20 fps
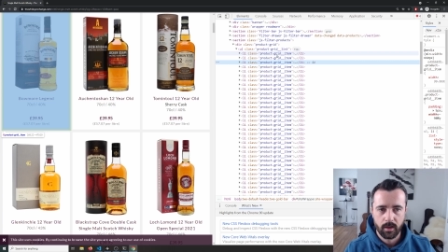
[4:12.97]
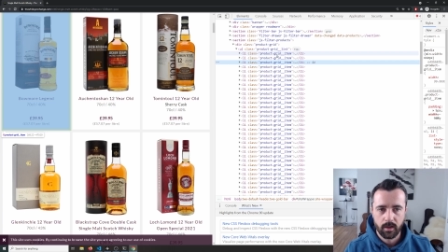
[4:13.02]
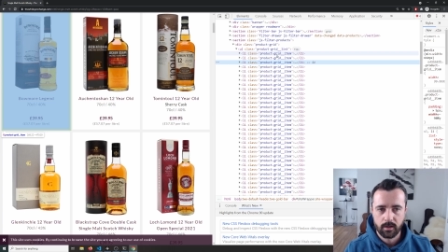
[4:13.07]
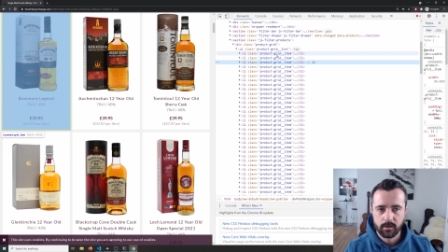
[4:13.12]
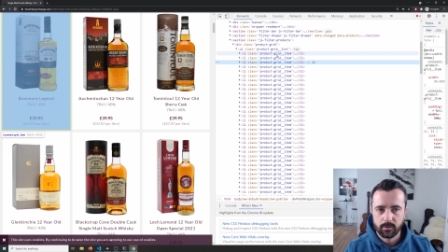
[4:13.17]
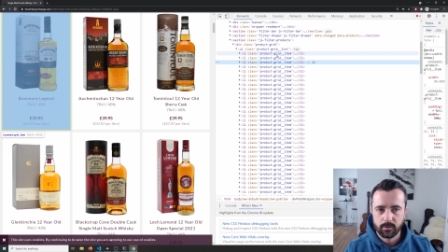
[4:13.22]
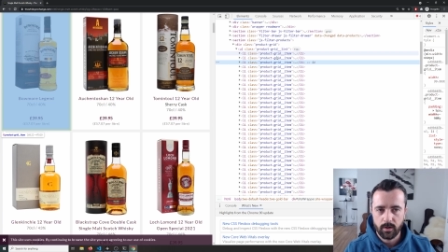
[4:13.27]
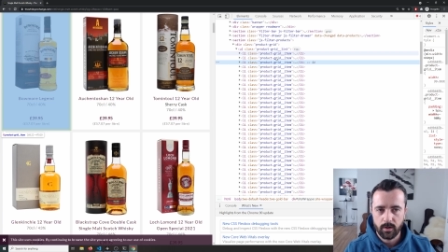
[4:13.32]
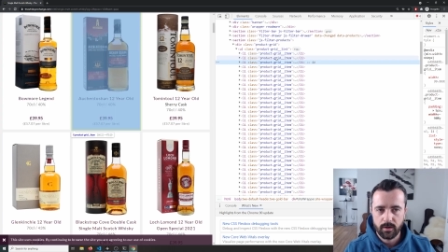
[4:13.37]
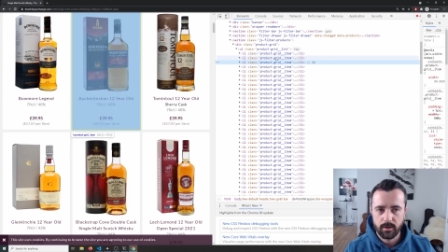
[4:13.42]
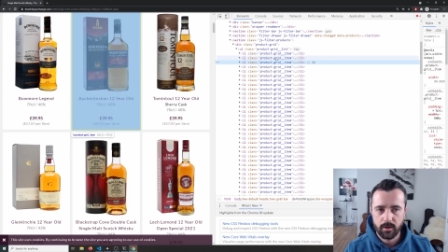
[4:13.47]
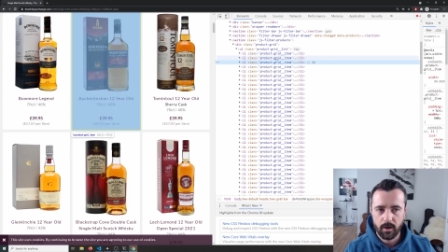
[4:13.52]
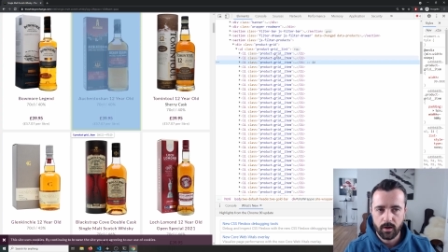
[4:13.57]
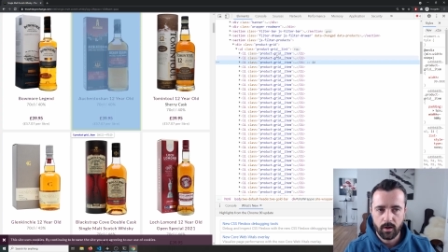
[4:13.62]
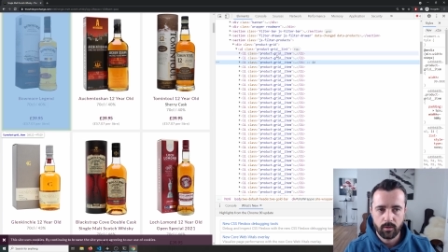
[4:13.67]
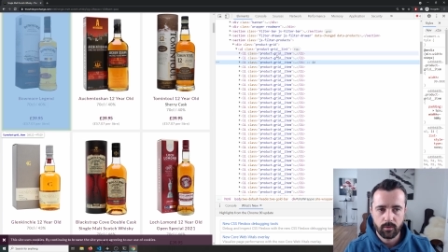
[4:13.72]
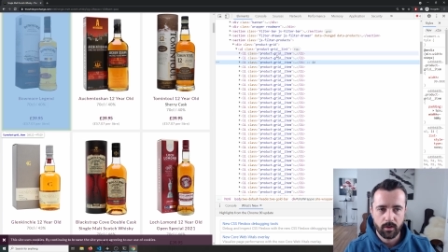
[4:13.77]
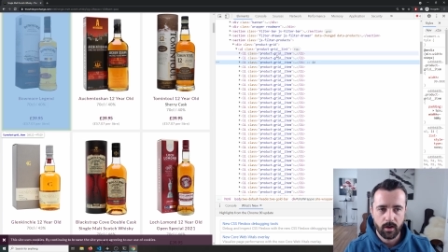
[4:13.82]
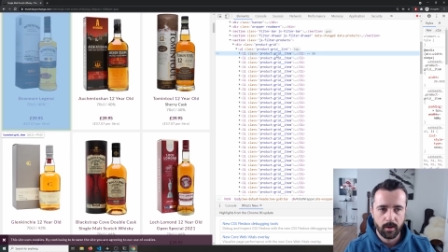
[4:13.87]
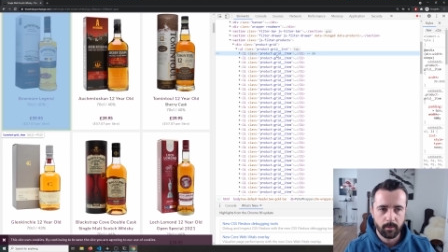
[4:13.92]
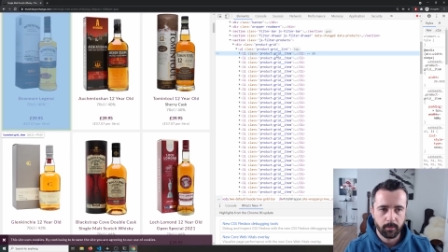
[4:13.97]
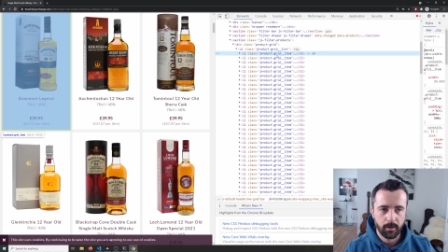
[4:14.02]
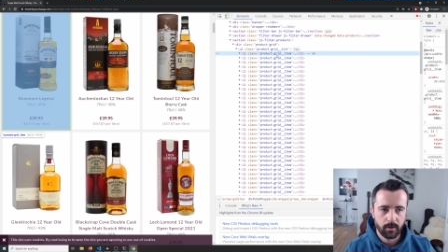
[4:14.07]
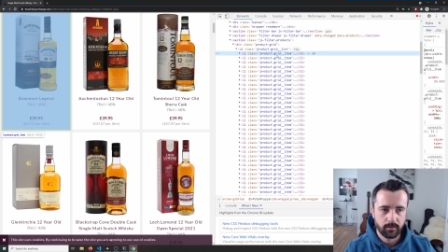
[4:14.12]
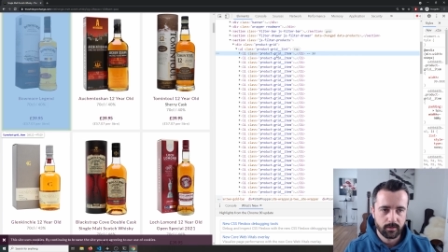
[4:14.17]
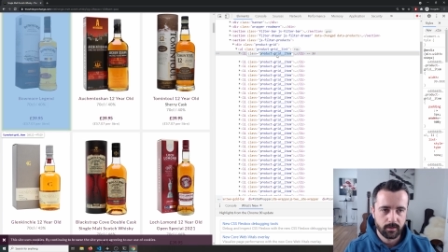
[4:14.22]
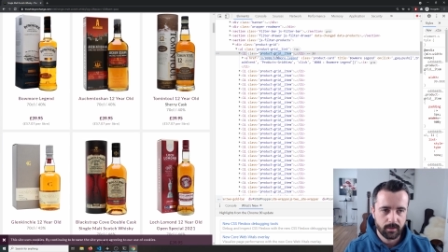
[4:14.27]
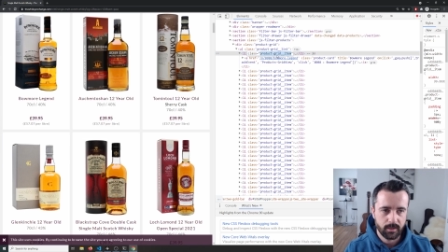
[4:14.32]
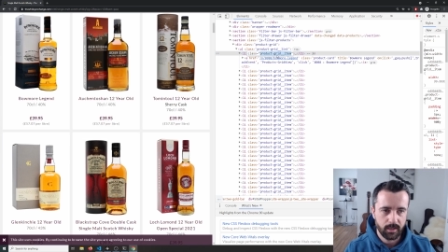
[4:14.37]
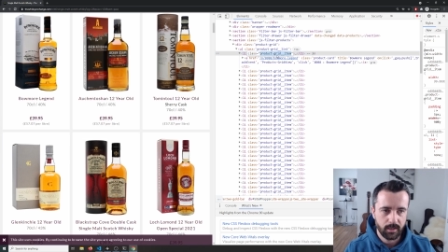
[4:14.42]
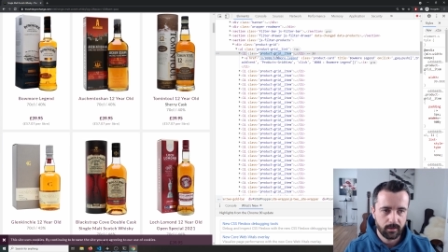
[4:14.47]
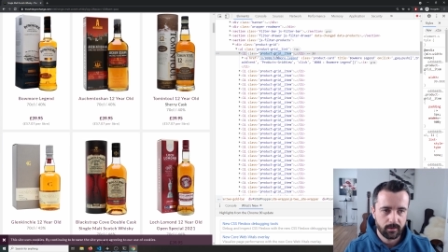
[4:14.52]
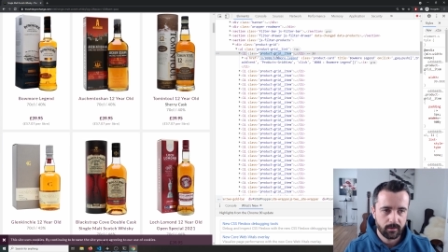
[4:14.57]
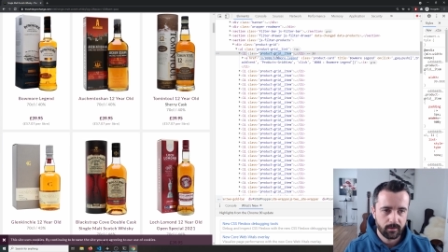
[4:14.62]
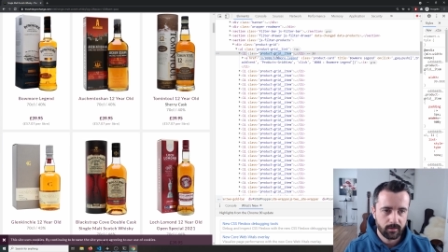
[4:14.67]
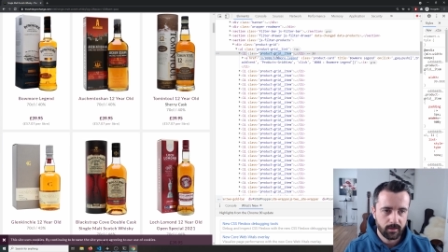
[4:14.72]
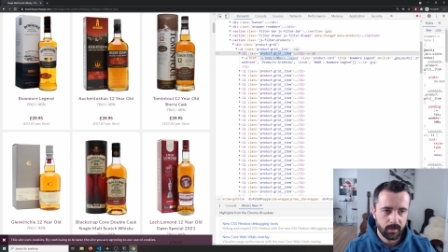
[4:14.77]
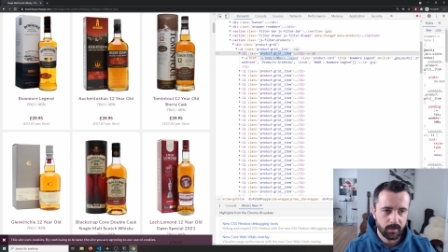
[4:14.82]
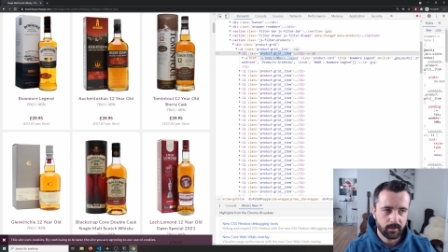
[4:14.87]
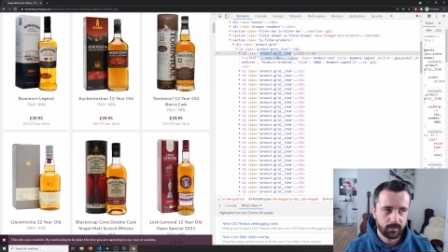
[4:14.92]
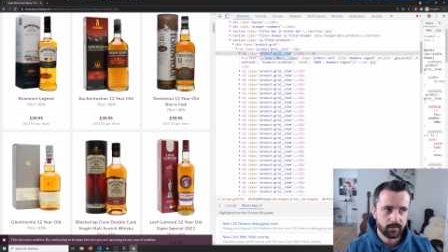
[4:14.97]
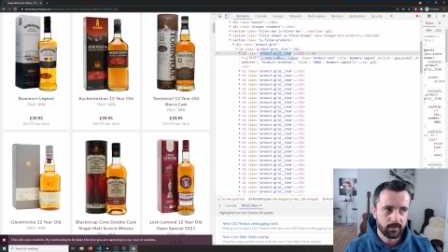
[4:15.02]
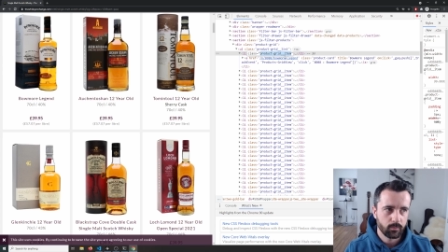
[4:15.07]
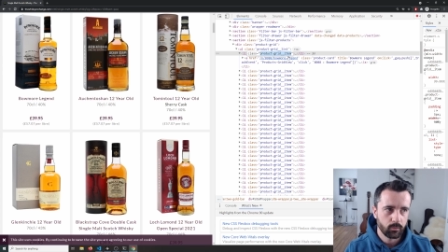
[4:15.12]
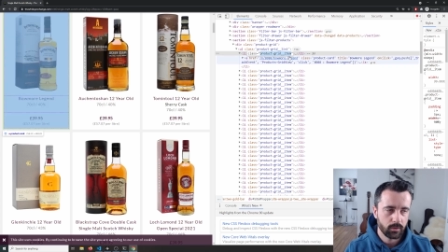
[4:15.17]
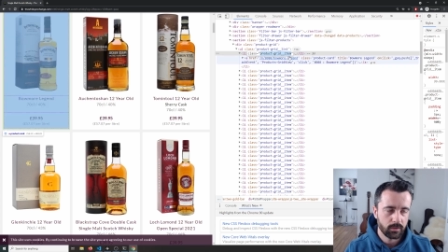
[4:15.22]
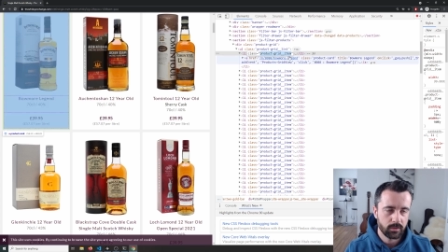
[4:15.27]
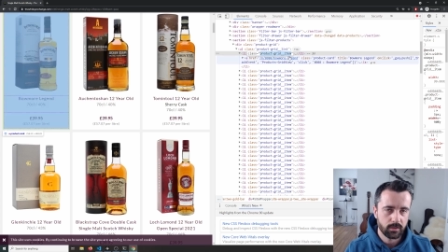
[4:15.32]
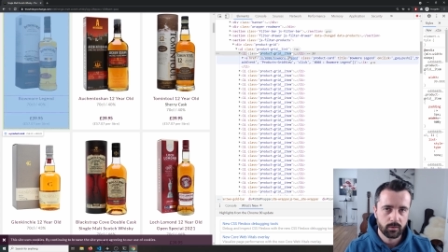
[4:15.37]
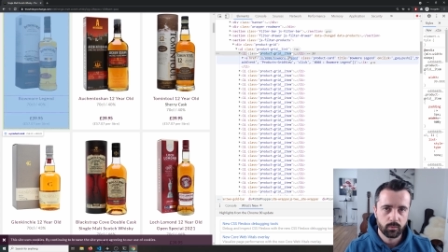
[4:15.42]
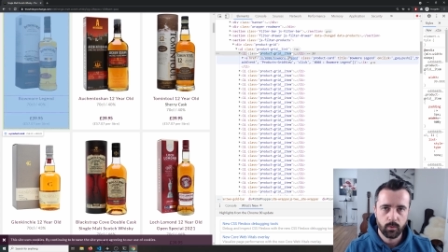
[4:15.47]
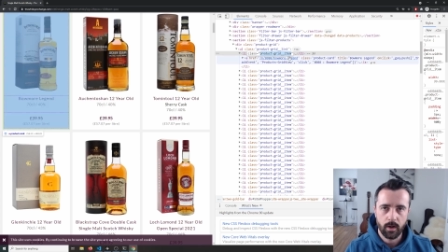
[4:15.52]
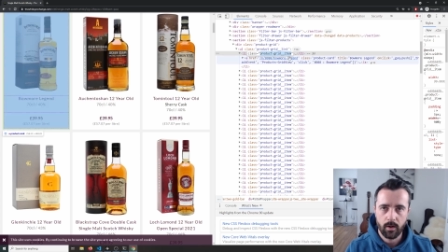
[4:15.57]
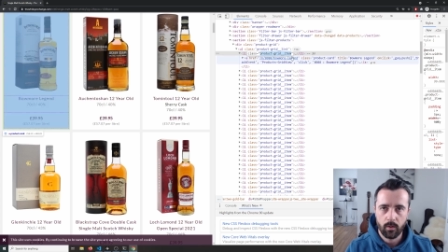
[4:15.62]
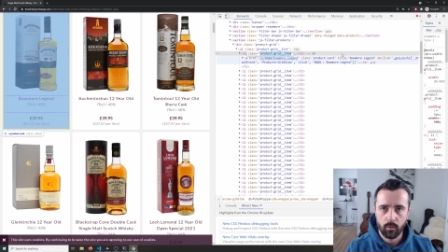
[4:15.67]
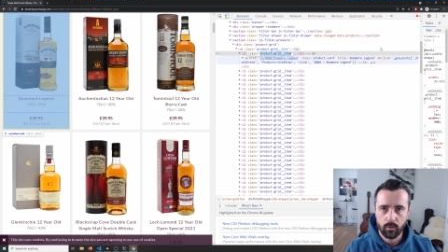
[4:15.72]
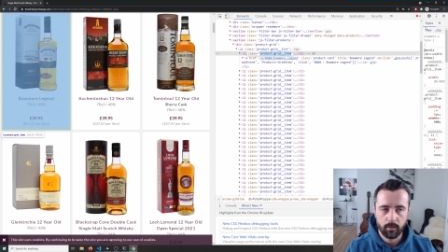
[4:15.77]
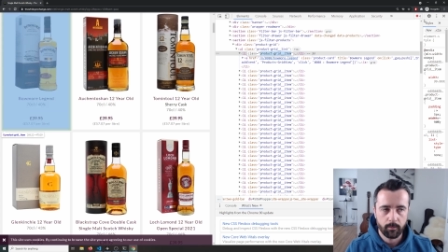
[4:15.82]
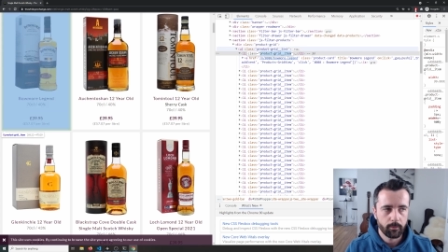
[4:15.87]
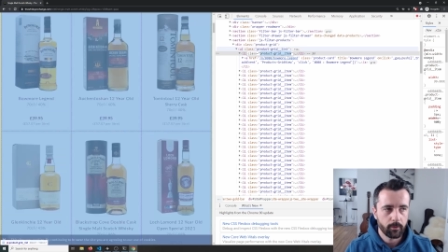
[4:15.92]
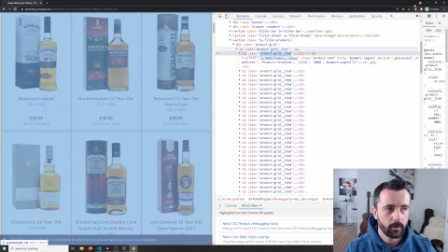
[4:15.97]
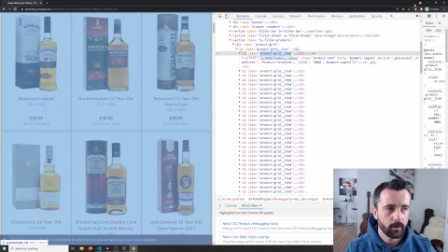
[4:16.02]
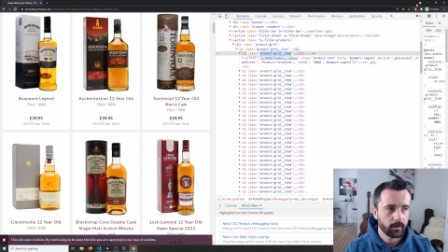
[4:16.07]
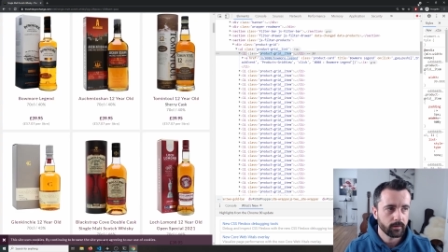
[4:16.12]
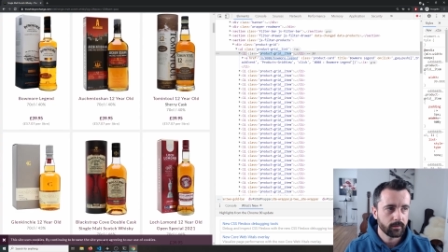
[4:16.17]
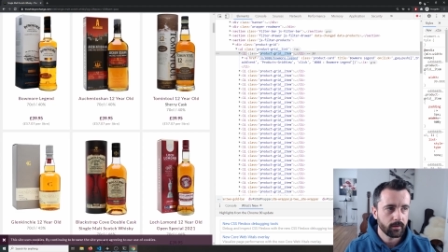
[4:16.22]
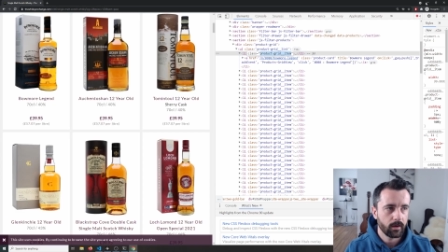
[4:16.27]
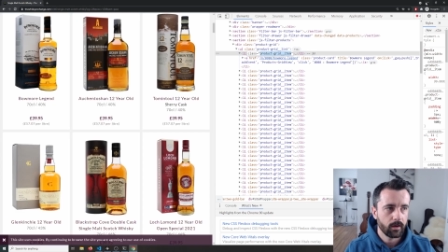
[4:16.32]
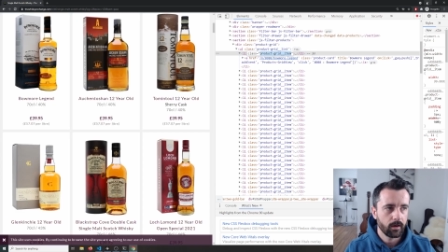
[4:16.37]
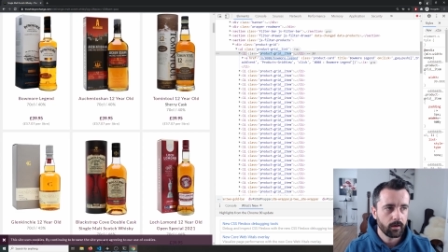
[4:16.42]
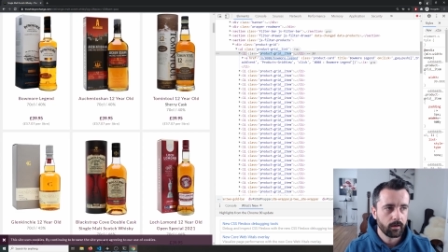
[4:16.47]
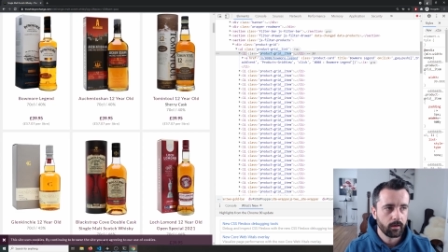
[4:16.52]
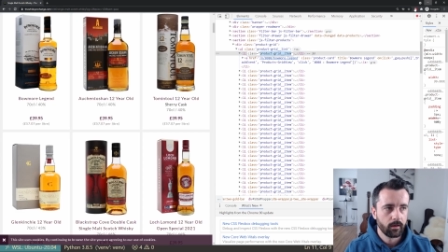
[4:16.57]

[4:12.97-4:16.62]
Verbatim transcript: So I know that I'm going to need this, which is where all the products are.